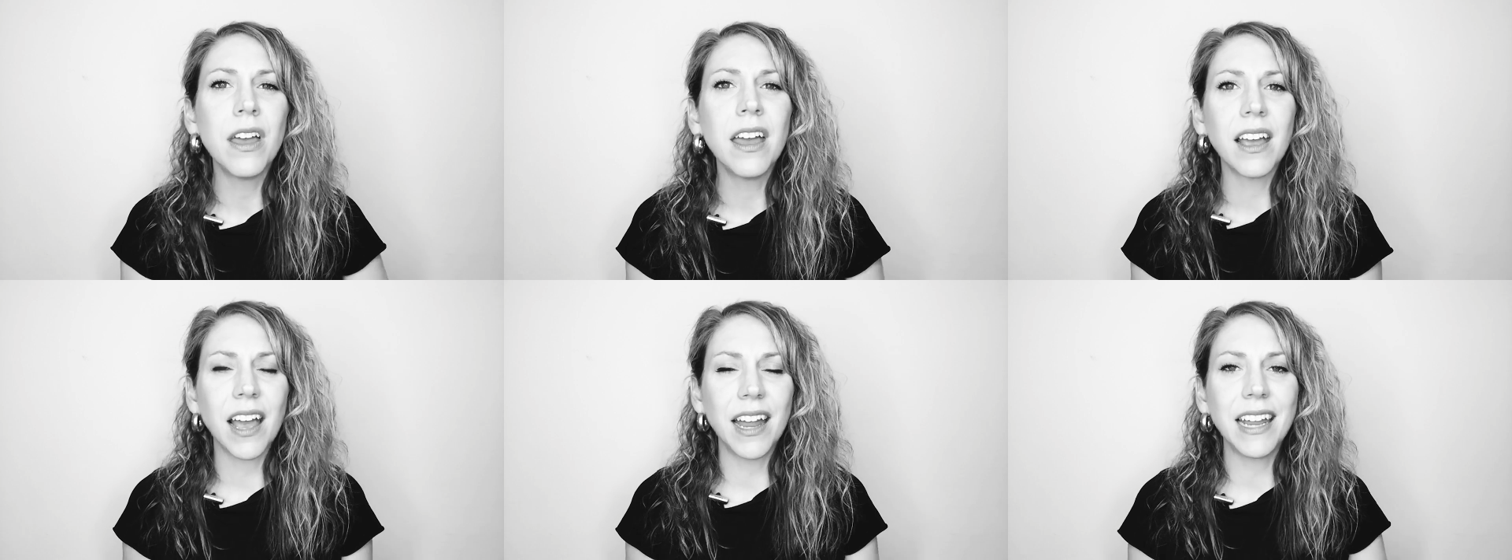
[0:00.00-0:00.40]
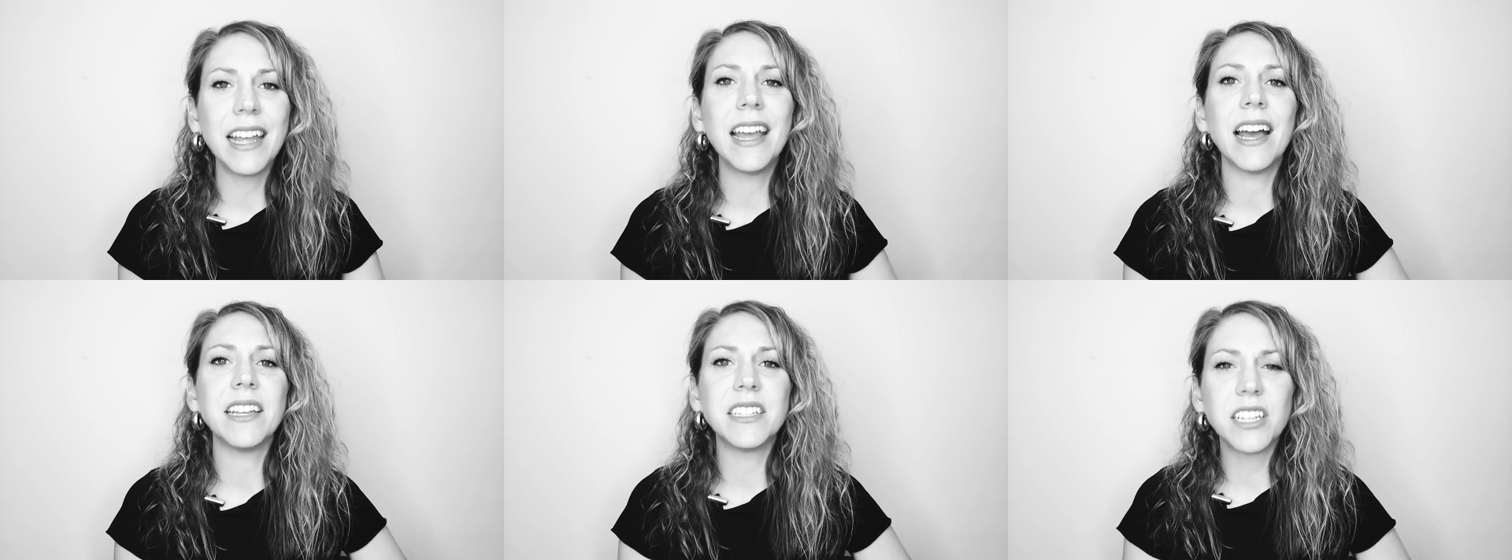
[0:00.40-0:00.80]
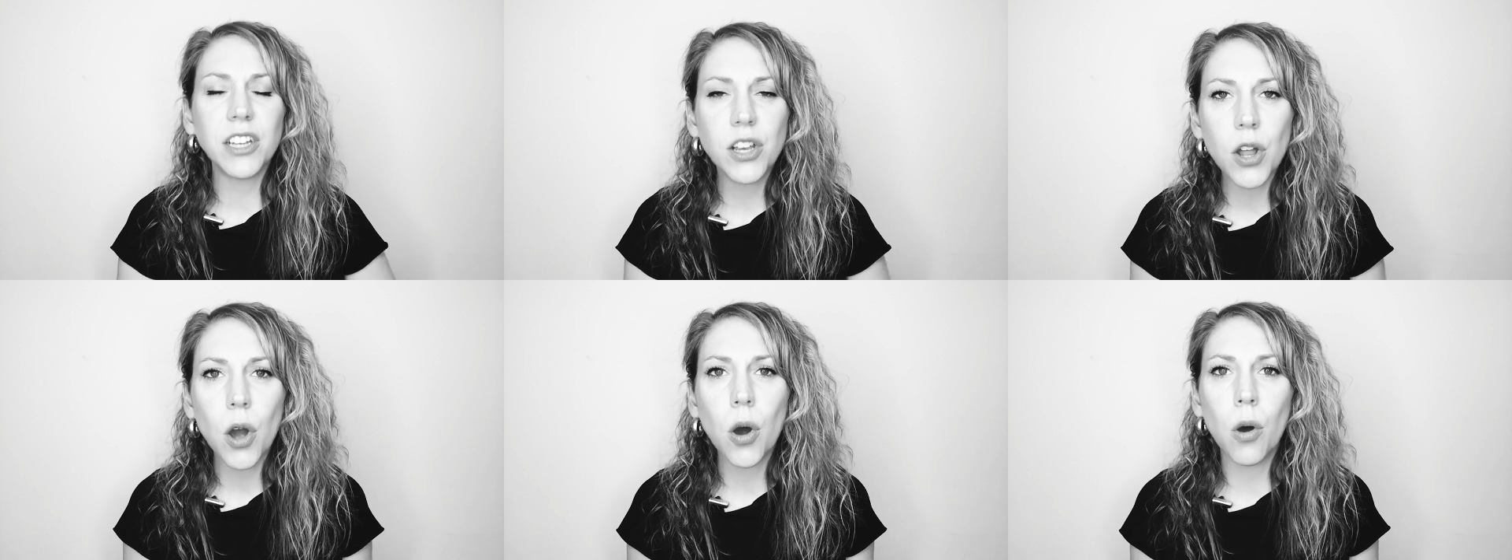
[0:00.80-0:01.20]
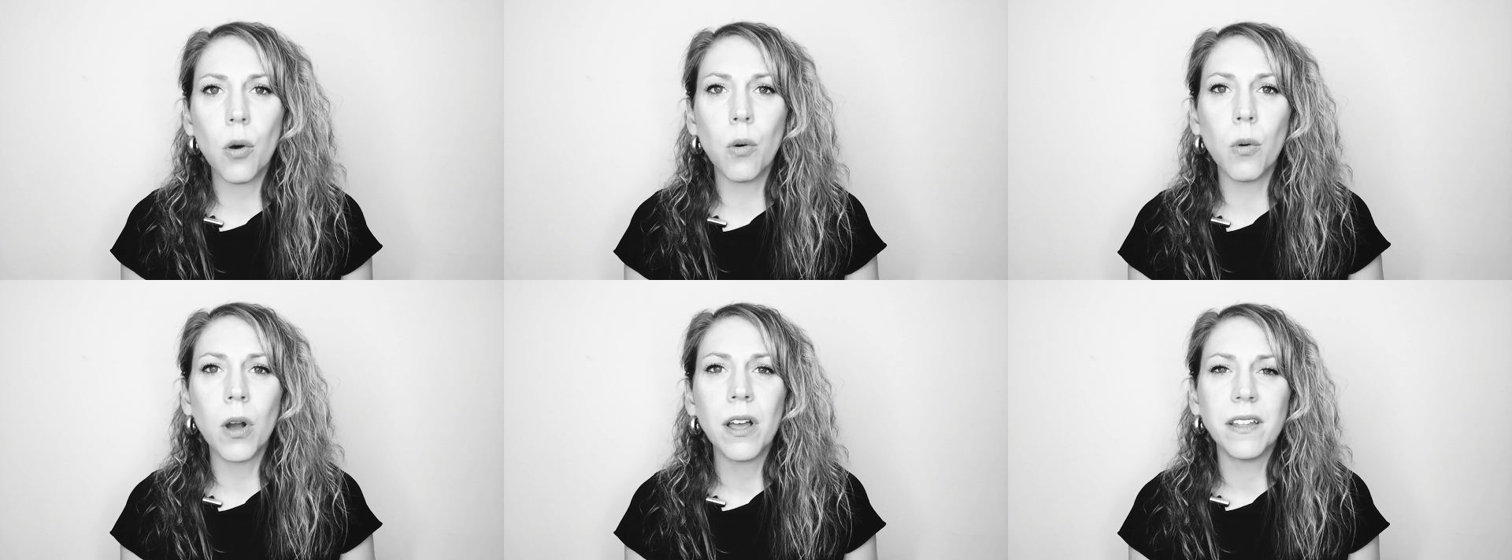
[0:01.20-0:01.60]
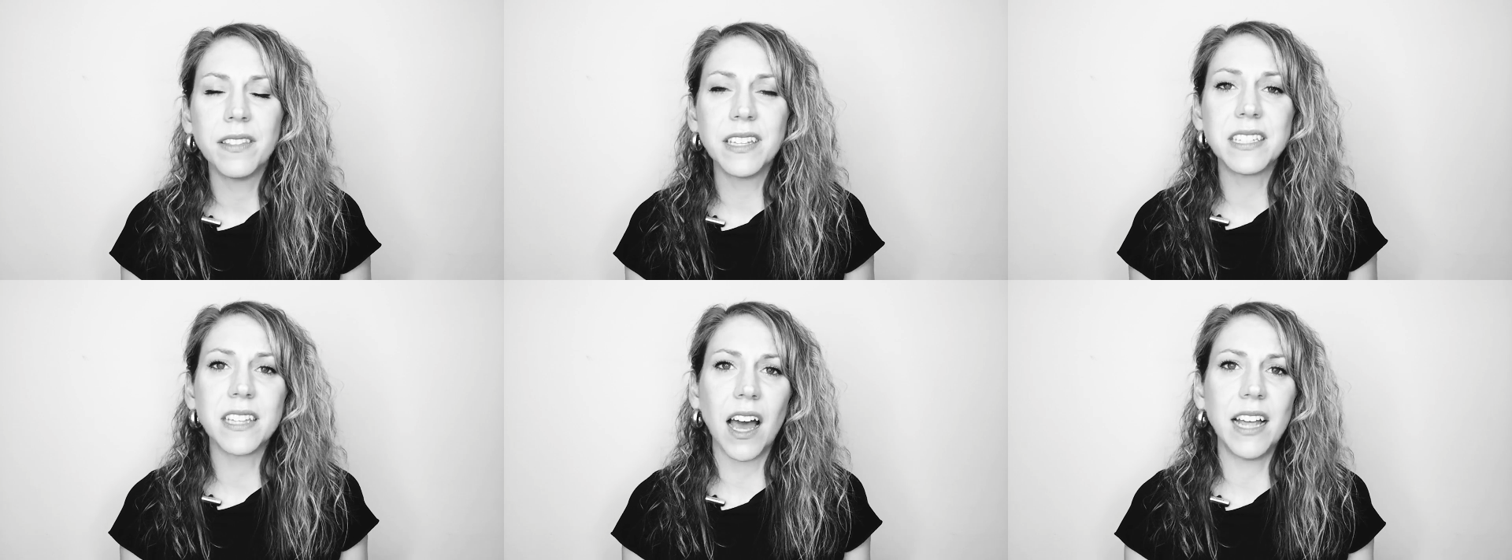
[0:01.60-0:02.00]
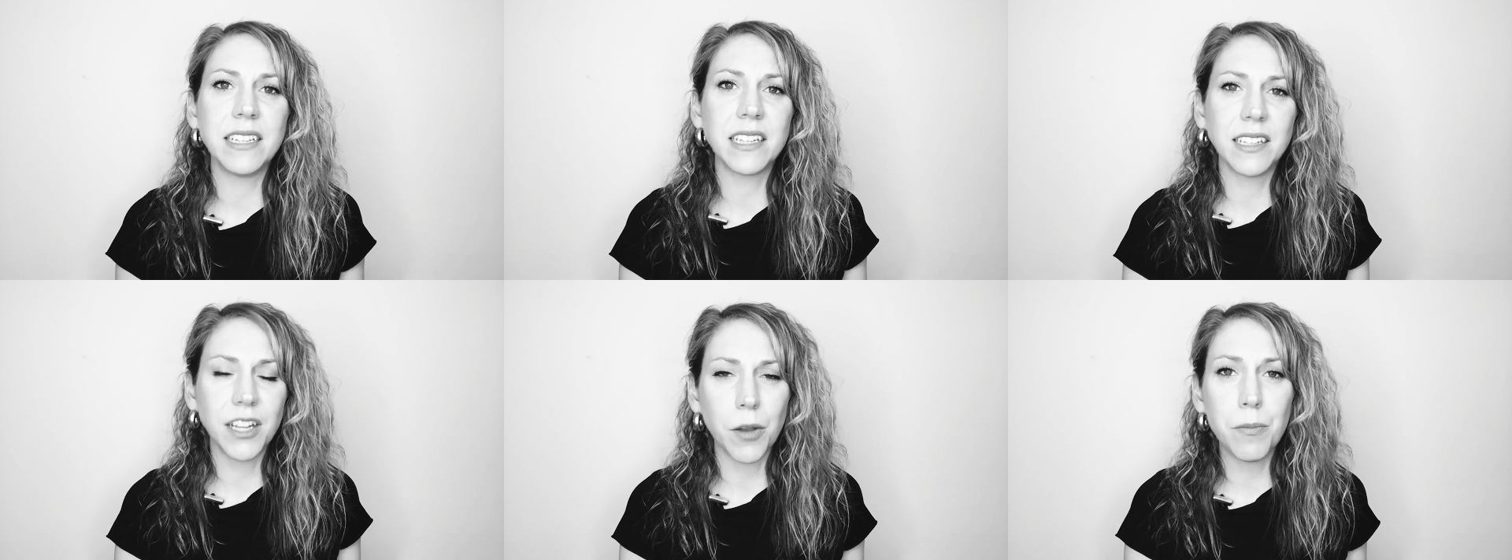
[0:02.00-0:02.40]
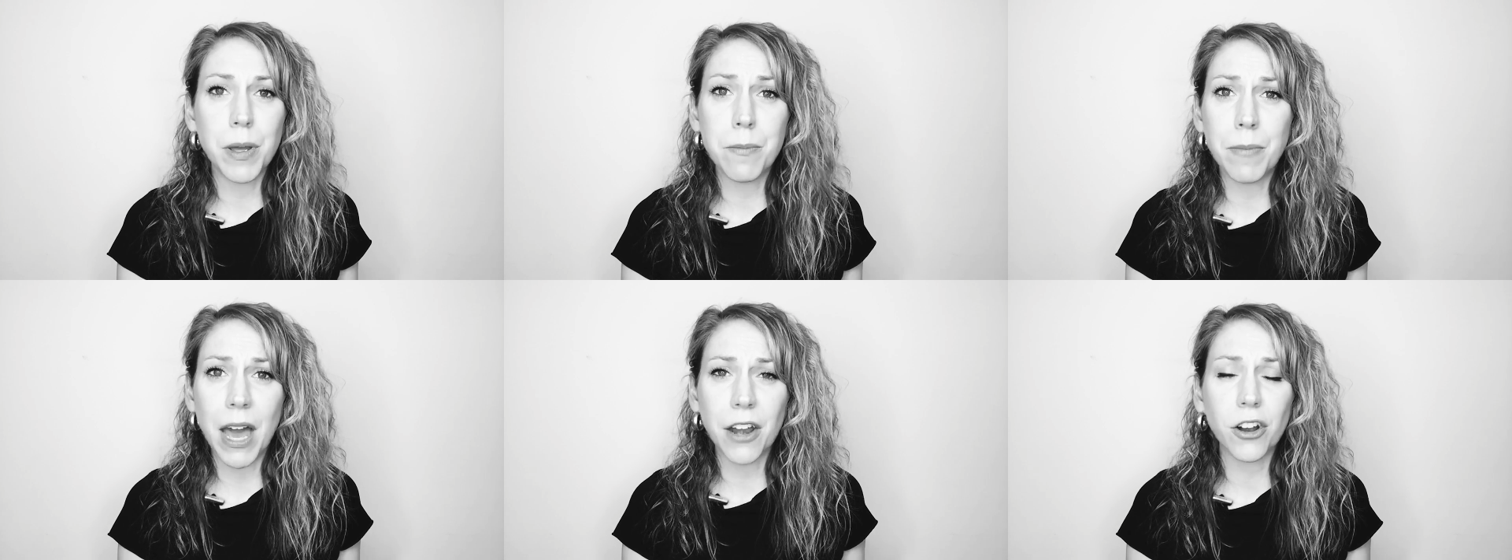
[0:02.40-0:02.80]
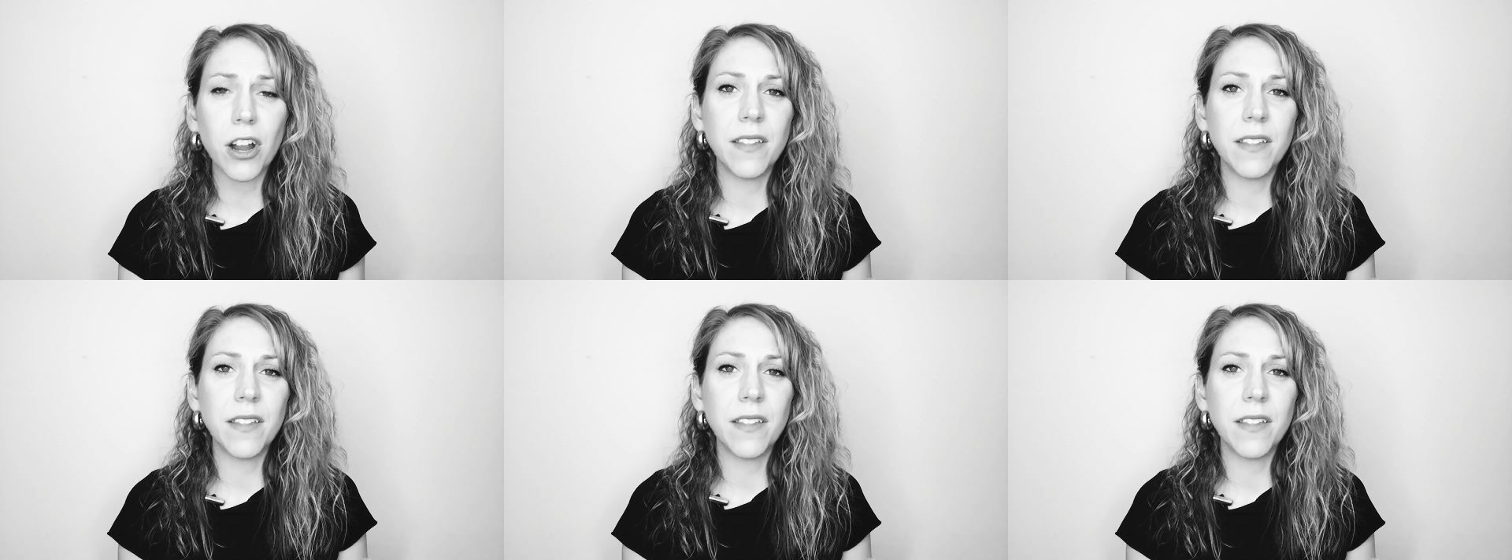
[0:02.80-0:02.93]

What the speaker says: kind of get to know the signs a little bit better,